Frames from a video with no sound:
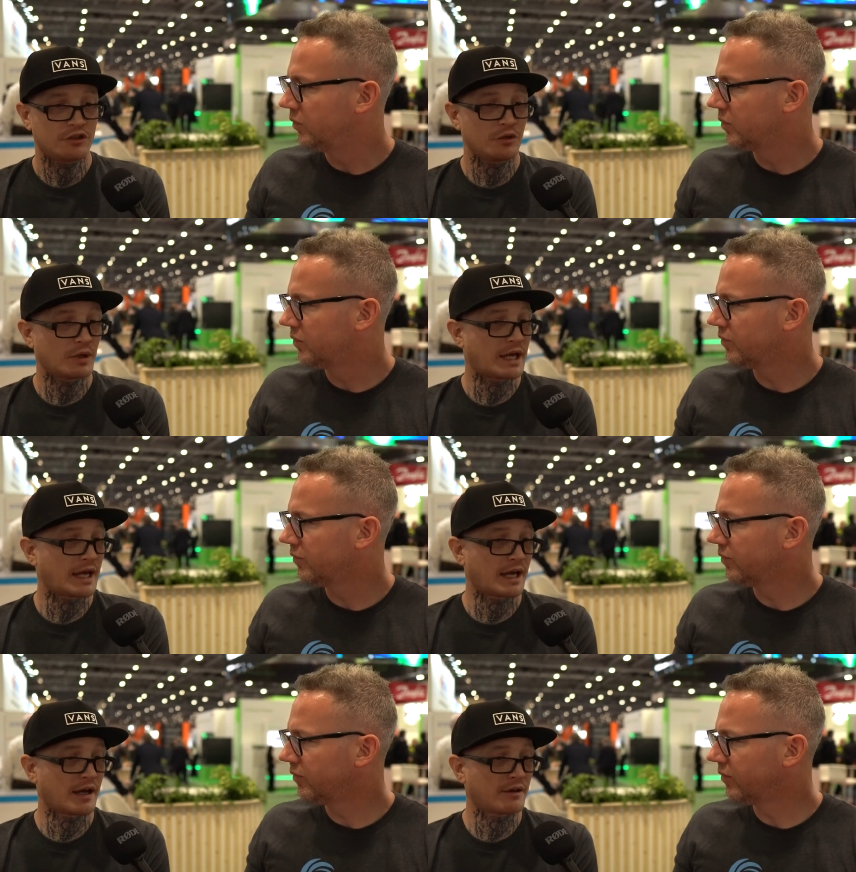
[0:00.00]
Speaker 1: You
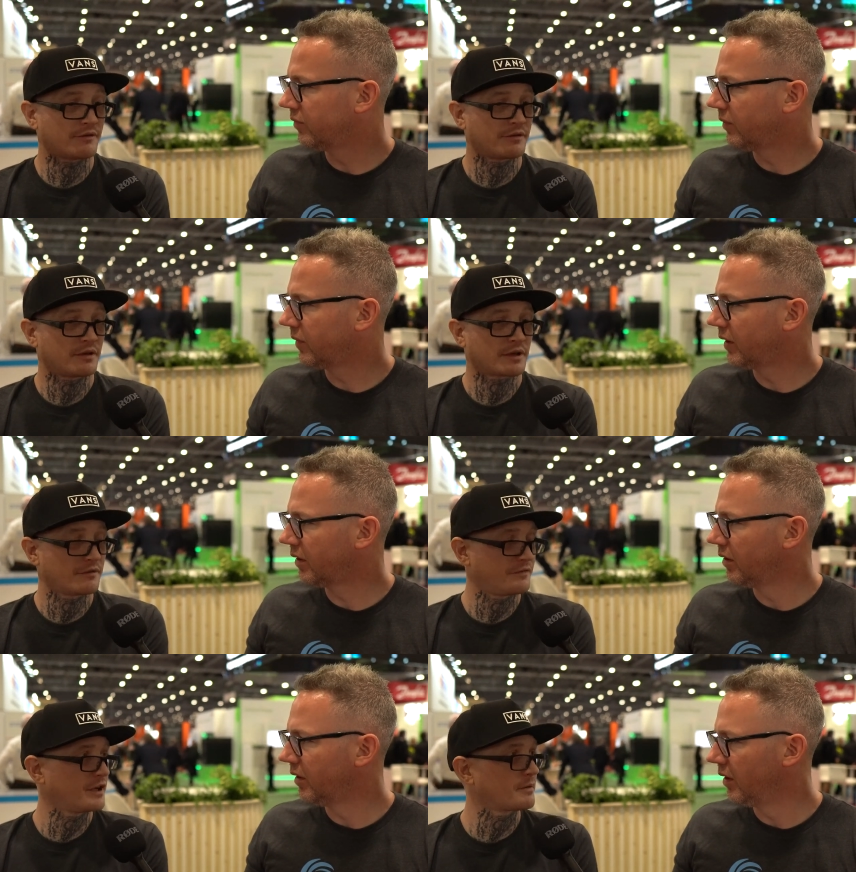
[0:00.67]
have
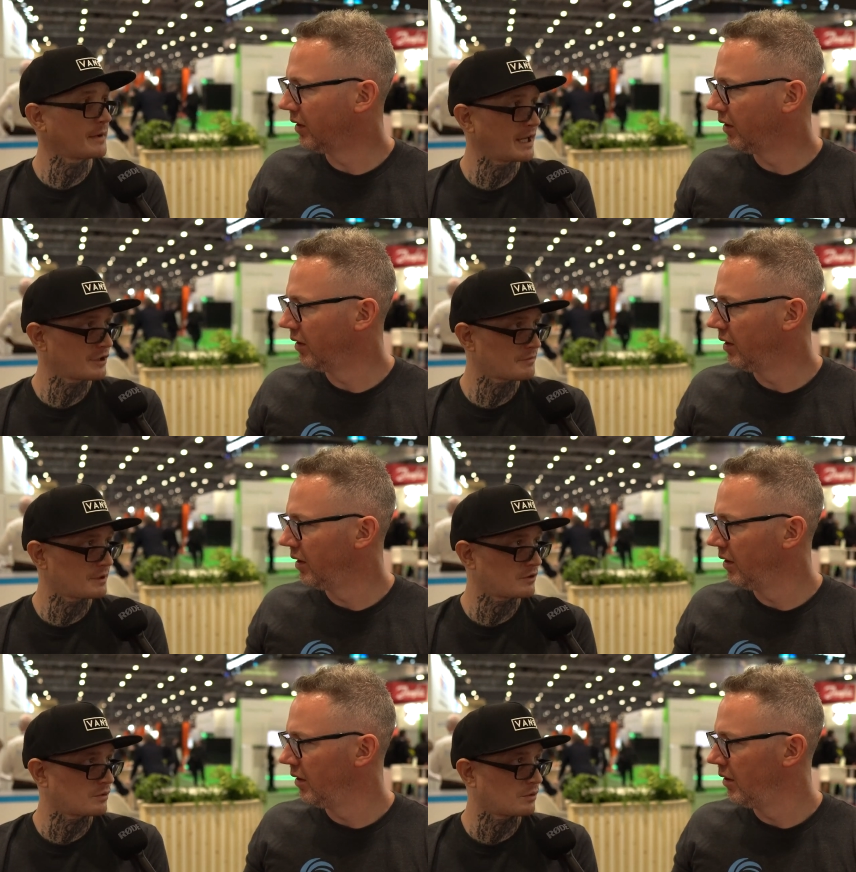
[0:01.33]
config
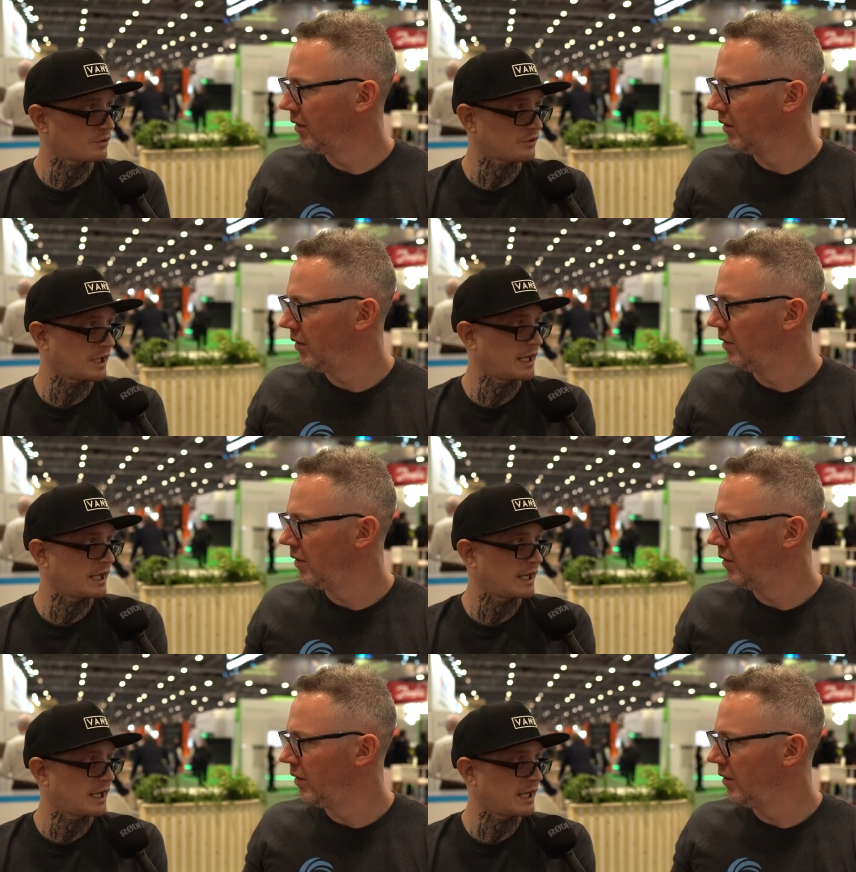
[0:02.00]
management tools,